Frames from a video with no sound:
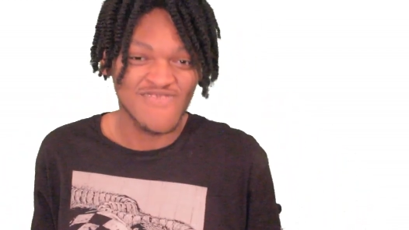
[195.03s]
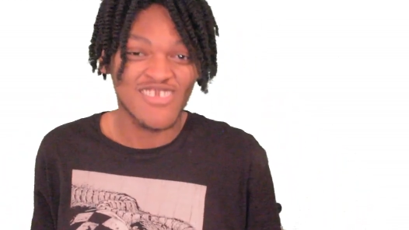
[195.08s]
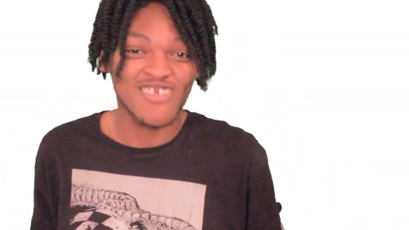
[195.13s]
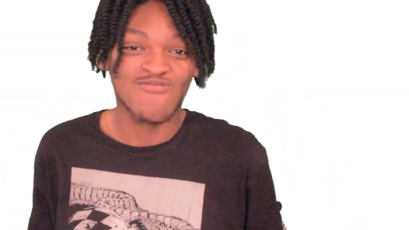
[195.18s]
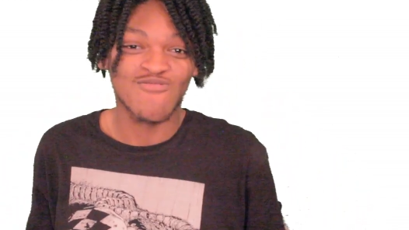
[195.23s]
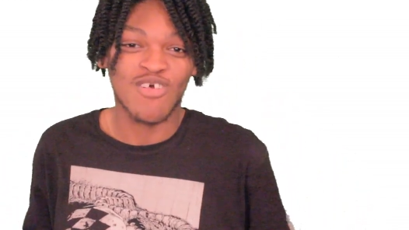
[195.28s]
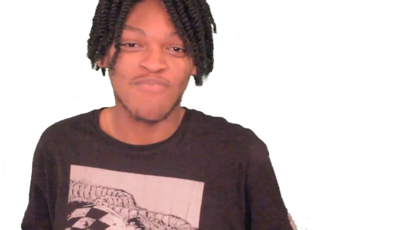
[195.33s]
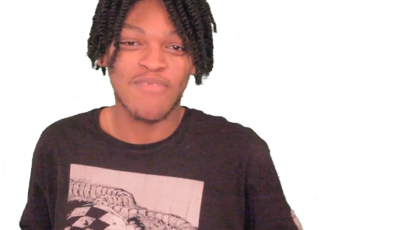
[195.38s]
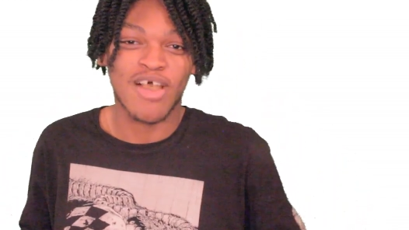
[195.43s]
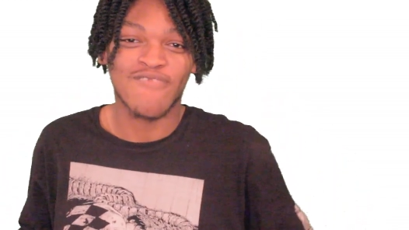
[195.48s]

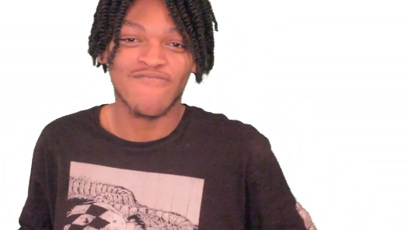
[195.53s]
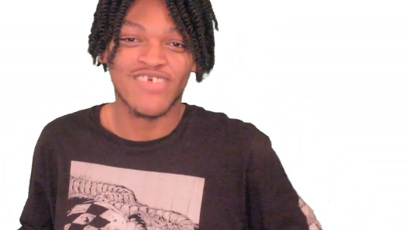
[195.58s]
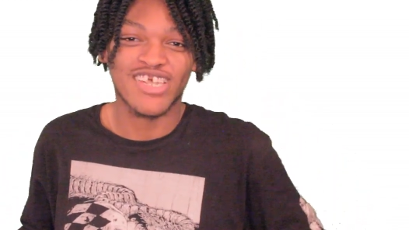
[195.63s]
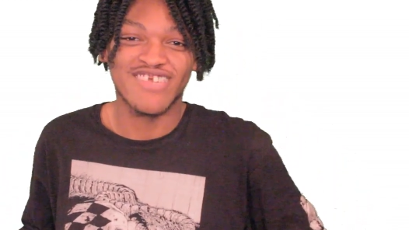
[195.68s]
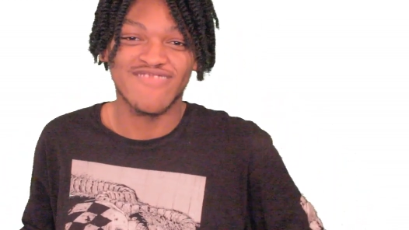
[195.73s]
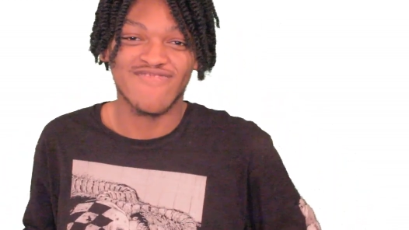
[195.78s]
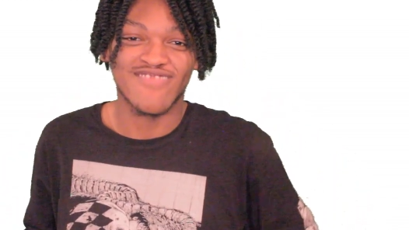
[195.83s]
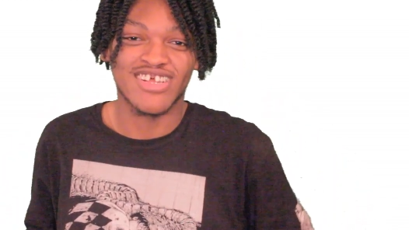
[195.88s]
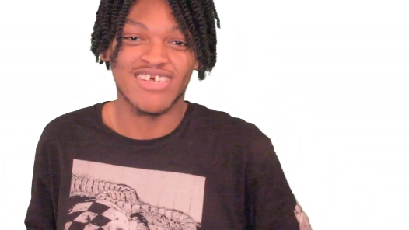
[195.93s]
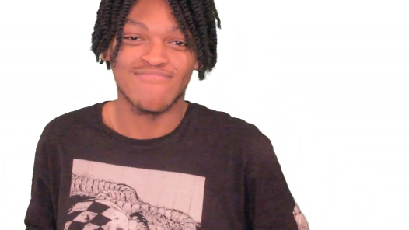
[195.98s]
One of my
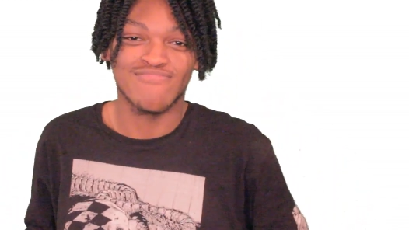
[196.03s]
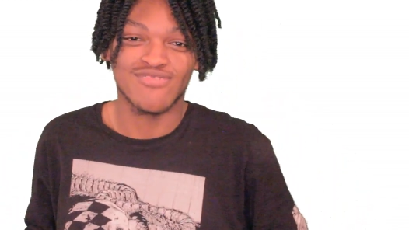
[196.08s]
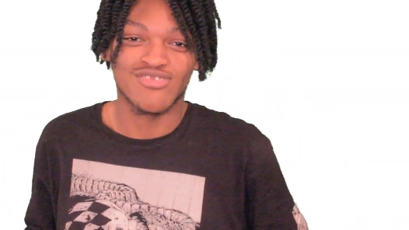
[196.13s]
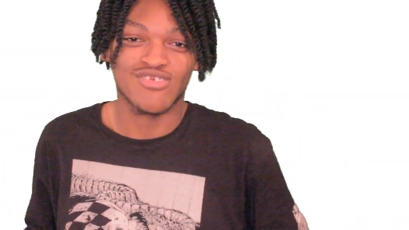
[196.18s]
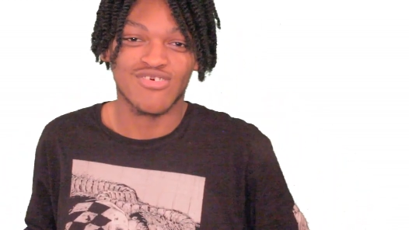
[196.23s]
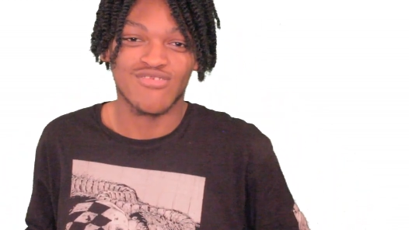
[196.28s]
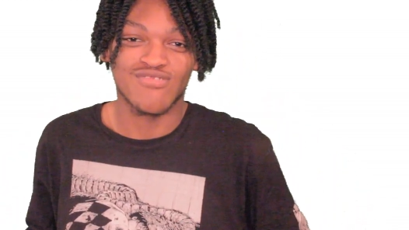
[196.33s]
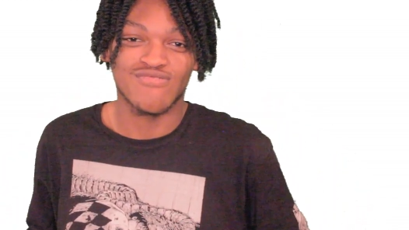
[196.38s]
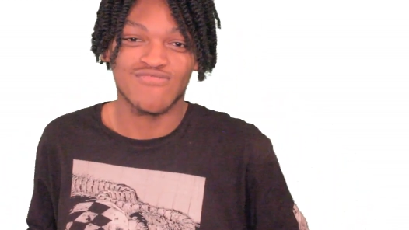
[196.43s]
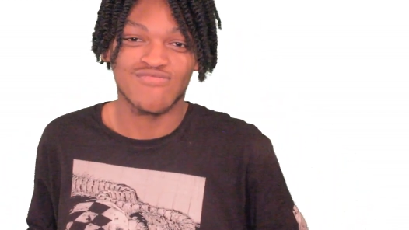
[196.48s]
favorite
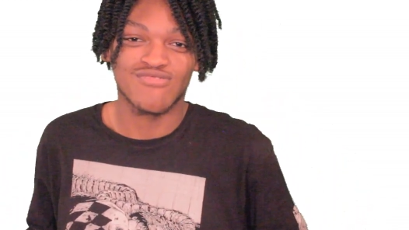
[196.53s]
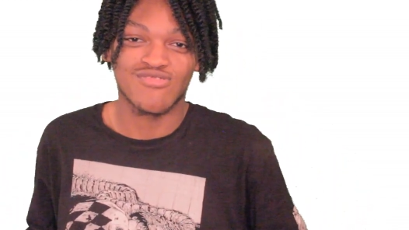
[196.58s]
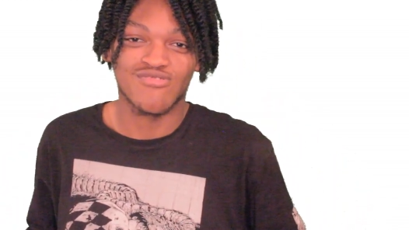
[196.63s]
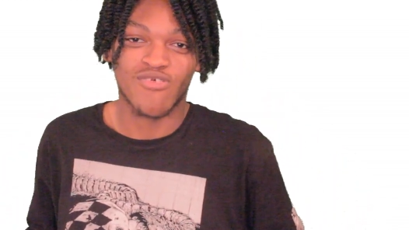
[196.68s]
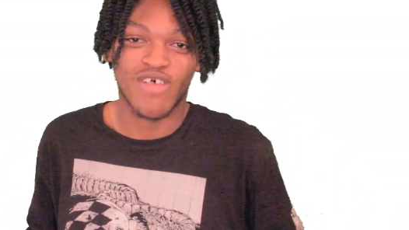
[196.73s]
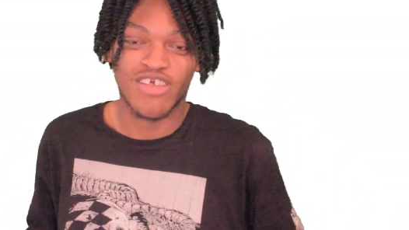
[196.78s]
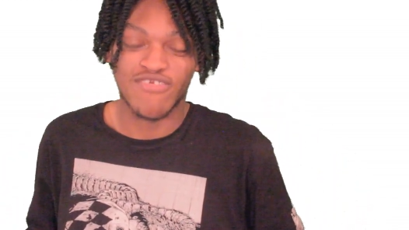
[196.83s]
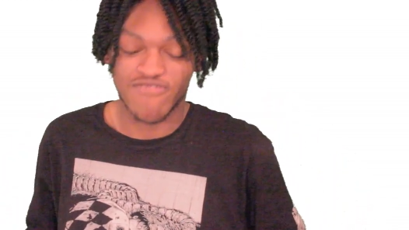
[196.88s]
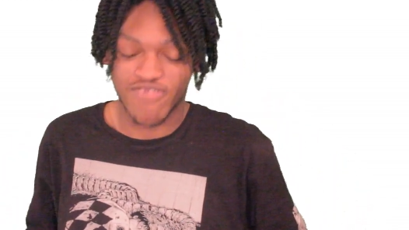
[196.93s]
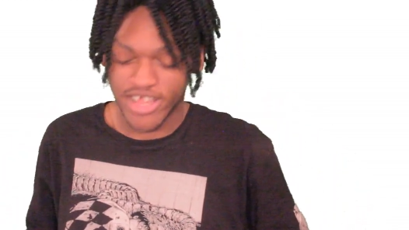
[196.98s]
episodes,
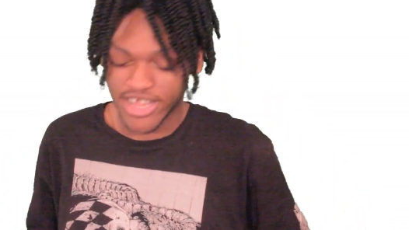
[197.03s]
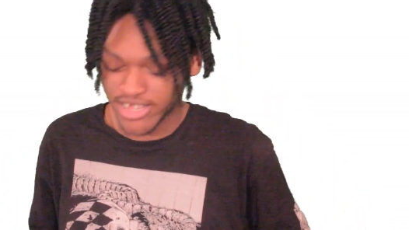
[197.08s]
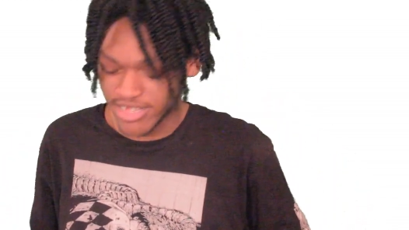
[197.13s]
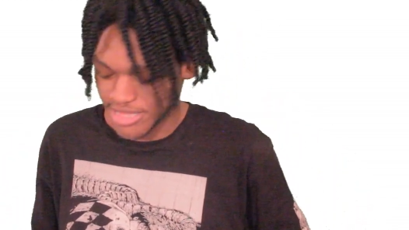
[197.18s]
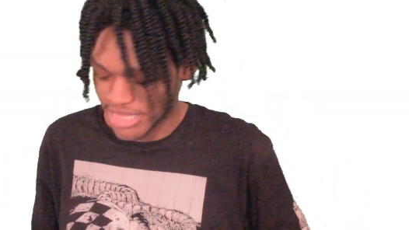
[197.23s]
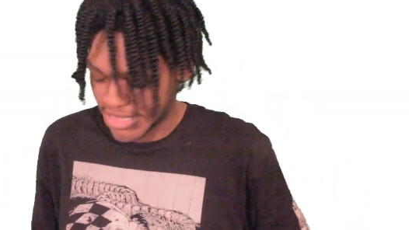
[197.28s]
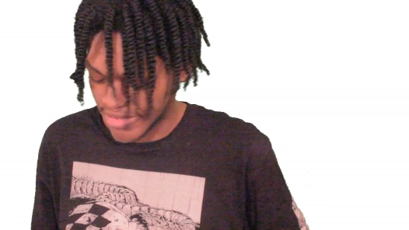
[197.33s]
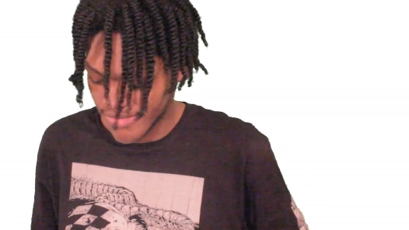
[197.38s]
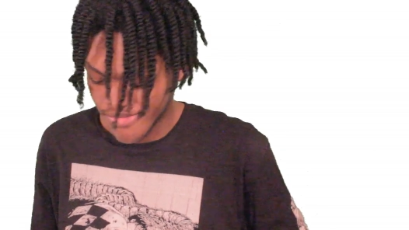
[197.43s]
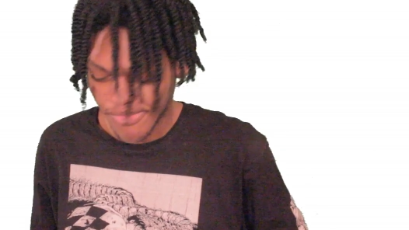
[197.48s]
quite
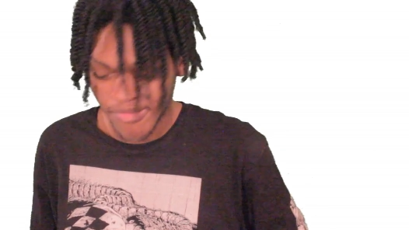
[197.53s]
frankly.